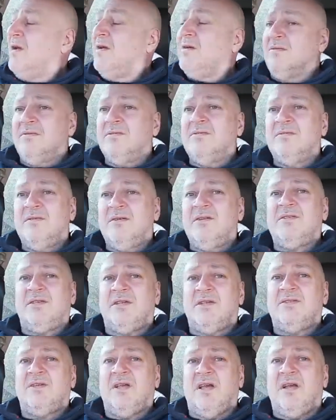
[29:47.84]
Yeah. It
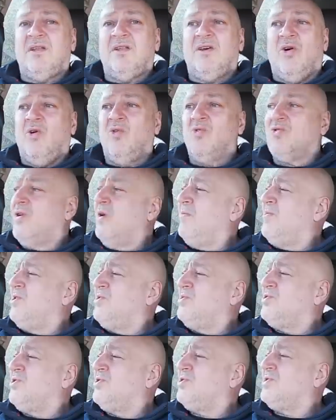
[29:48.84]
is, yeah. The whole
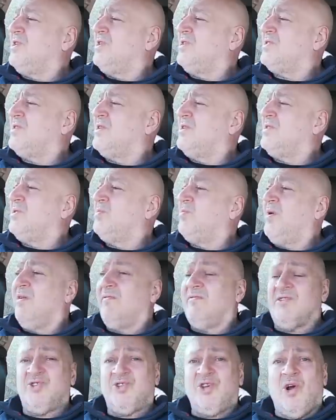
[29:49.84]
criminal justice is a bit
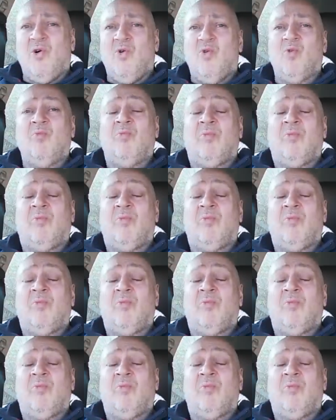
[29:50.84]
of a joke,